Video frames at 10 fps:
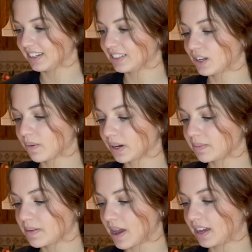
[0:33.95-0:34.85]
So we're gonna
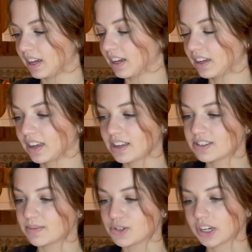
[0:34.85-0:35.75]
be making
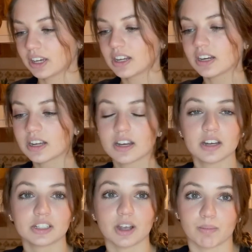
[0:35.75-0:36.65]
some chicken,
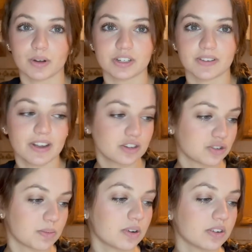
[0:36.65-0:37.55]
some roasted
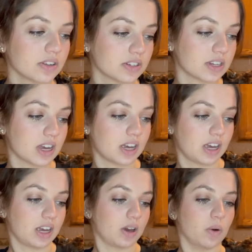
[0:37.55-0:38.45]
vegetables,
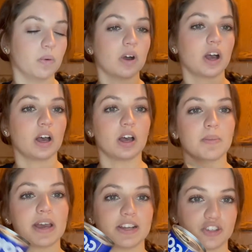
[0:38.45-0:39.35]

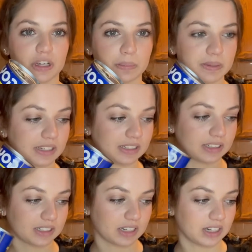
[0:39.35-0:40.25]
and
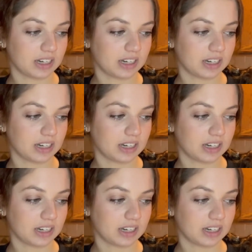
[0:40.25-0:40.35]
chickpeas.